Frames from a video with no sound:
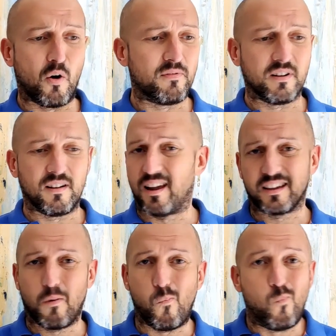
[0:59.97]
over
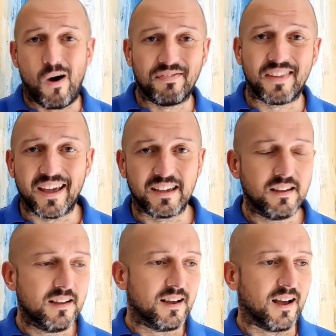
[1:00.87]
like a one-day
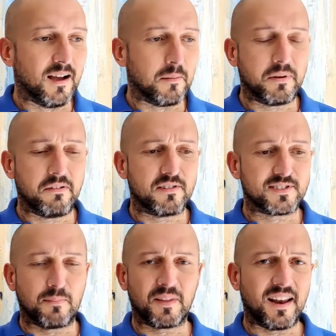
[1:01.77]
period,
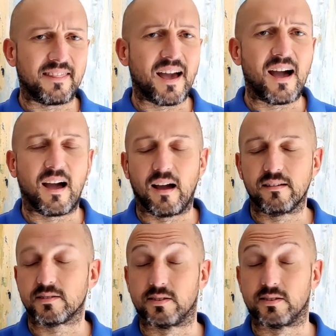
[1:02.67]
something like that, and I